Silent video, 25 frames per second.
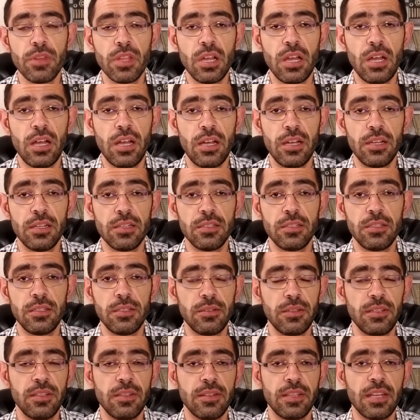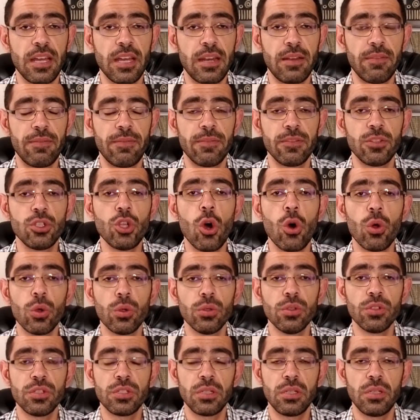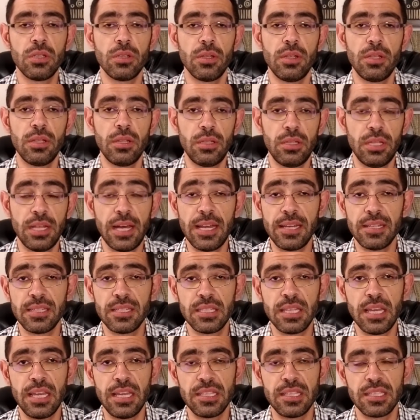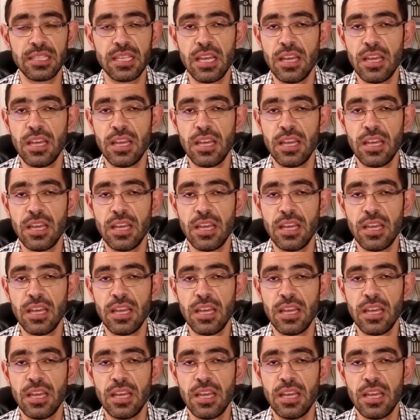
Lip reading: kind of totals in the United States.